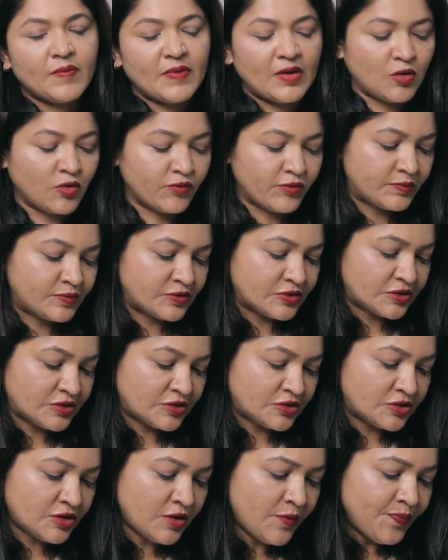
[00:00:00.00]
makeover
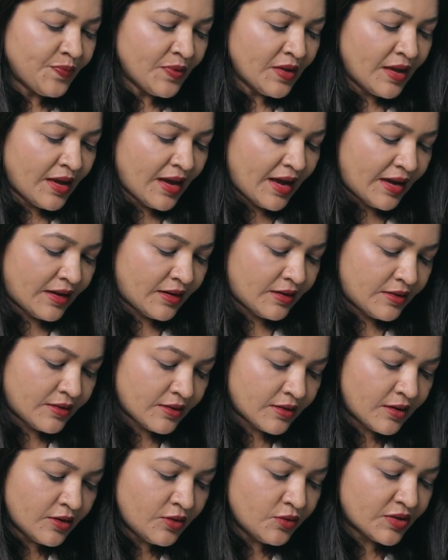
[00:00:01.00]
procedure, and
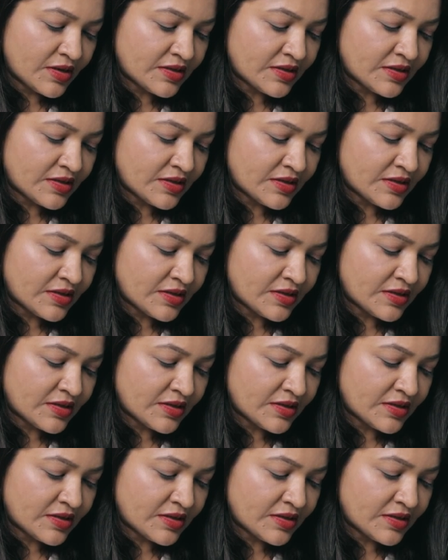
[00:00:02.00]
here you